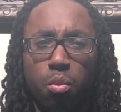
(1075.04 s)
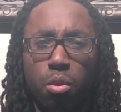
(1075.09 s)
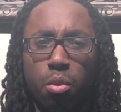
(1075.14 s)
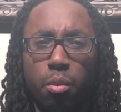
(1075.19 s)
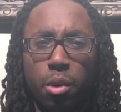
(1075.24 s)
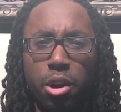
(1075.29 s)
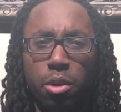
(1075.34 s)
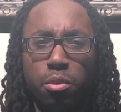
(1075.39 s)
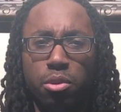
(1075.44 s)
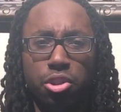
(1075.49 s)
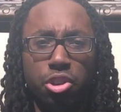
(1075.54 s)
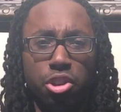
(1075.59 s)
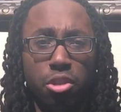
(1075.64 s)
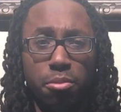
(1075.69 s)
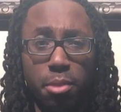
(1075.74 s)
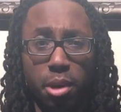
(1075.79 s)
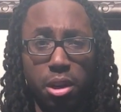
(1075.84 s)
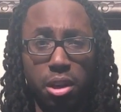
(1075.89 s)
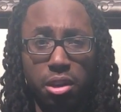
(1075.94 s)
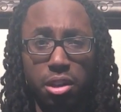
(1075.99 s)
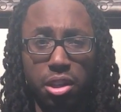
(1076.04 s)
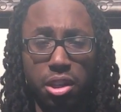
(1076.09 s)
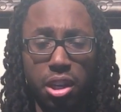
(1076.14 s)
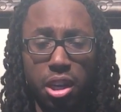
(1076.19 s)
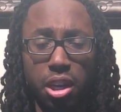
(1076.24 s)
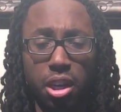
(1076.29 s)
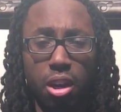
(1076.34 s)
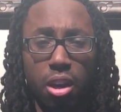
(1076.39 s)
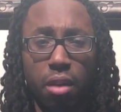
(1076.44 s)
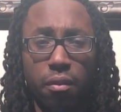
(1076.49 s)
where was your money to
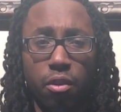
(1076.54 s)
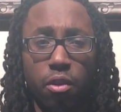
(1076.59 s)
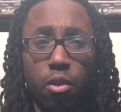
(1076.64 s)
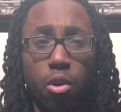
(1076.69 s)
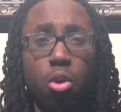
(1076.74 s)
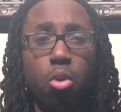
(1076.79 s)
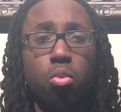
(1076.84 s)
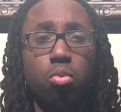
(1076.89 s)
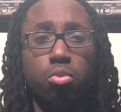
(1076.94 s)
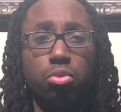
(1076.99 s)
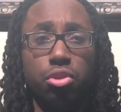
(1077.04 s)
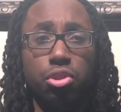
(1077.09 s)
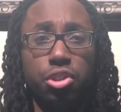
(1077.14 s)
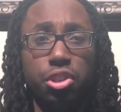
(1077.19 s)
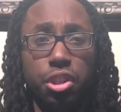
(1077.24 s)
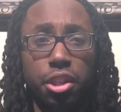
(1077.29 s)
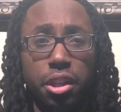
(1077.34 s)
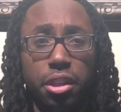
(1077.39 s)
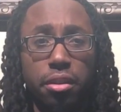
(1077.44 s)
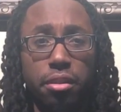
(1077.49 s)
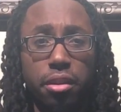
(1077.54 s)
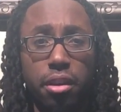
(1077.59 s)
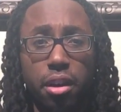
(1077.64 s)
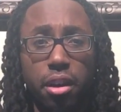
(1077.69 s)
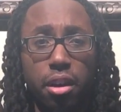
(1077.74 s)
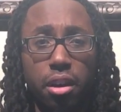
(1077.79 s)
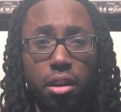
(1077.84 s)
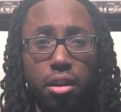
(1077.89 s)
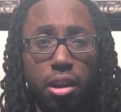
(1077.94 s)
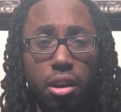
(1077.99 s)
take care of your own shit?
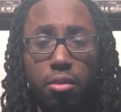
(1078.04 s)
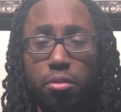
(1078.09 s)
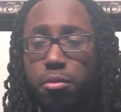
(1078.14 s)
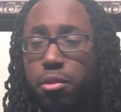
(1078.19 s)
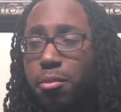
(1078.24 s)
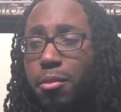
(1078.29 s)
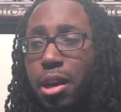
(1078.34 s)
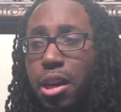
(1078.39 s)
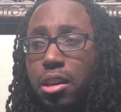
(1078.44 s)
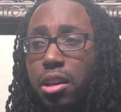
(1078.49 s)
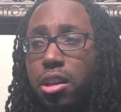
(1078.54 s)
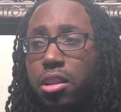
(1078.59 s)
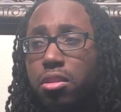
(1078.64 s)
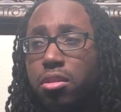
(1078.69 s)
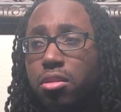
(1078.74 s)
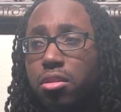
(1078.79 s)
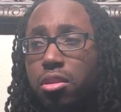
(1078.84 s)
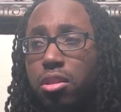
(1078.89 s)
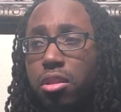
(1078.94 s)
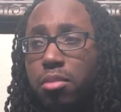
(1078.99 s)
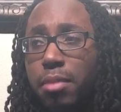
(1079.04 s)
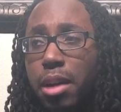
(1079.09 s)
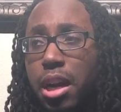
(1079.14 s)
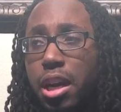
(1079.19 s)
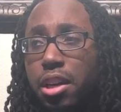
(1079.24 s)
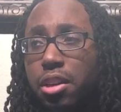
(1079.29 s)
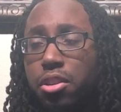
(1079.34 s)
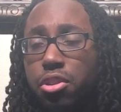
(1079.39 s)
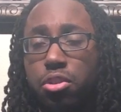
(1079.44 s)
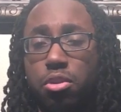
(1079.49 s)
That would be my, that's just
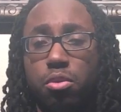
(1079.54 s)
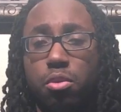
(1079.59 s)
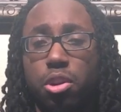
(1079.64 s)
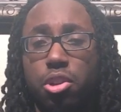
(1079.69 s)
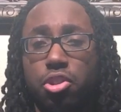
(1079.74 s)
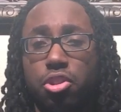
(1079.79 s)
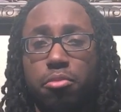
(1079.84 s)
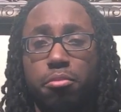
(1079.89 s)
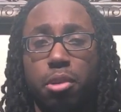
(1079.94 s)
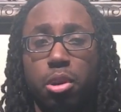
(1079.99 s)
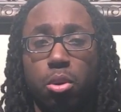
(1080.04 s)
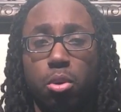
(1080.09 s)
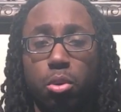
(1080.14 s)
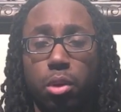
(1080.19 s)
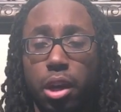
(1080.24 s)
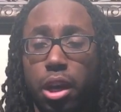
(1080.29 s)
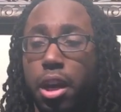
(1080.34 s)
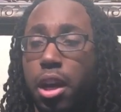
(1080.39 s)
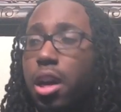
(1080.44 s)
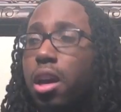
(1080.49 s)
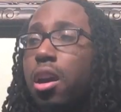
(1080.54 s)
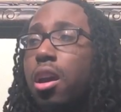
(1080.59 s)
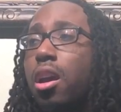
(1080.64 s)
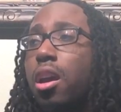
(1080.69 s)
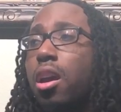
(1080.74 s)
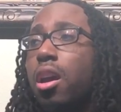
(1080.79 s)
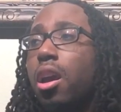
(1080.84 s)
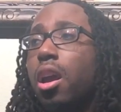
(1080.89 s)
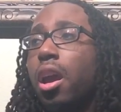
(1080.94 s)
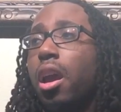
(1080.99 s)
my initial question, but okay.
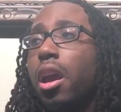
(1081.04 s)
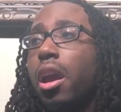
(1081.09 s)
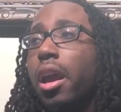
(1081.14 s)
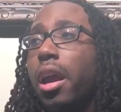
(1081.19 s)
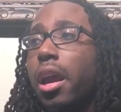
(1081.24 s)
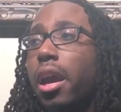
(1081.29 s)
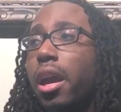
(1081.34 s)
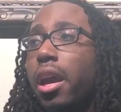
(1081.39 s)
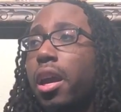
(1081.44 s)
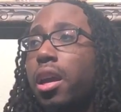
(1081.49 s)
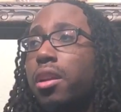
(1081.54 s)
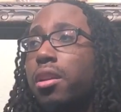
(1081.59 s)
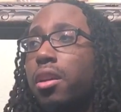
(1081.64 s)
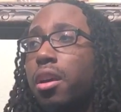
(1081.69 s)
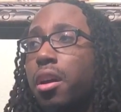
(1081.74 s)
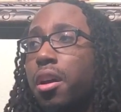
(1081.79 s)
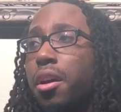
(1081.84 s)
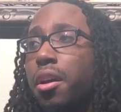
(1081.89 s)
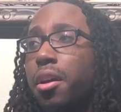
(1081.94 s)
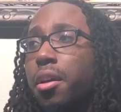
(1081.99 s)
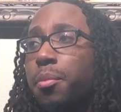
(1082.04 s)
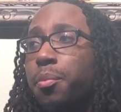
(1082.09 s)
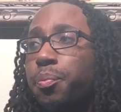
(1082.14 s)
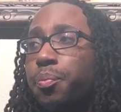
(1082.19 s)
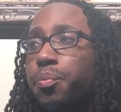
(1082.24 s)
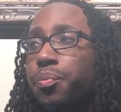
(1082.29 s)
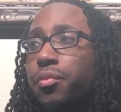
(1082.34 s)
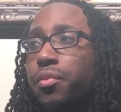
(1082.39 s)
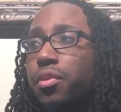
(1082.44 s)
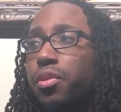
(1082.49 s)

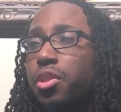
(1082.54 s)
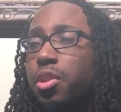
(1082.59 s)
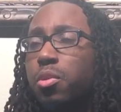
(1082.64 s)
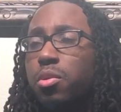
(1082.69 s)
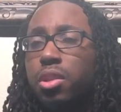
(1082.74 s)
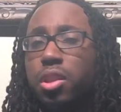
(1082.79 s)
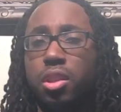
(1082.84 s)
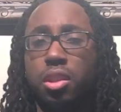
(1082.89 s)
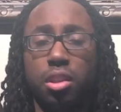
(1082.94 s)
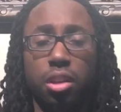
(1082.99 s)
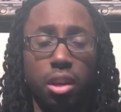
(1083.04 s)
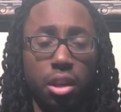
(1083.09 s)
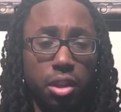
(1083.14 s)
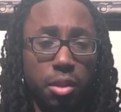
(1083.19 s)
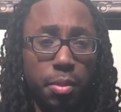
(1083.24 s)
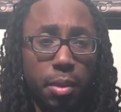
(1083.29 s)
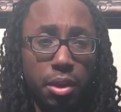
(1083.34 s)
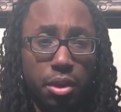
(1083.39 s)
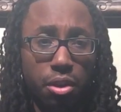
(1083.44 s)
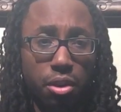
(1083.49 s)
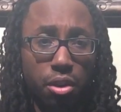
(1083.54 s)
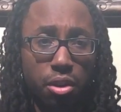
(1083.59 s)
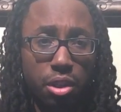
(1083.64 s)
And she was expecting